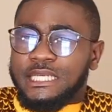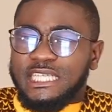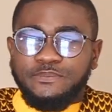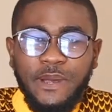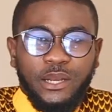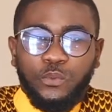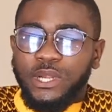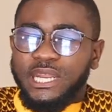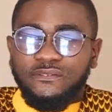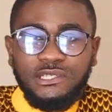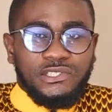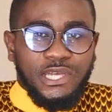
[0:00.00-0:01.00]
despite
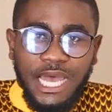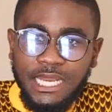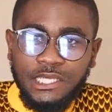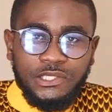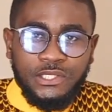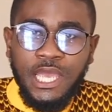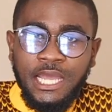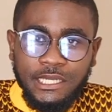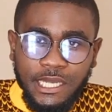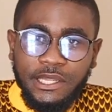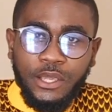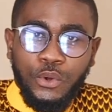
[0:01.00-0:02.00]
whatever challenge
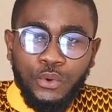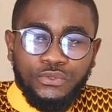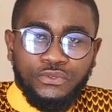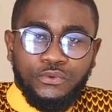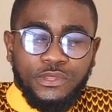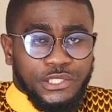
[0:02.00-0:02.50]
that they go through.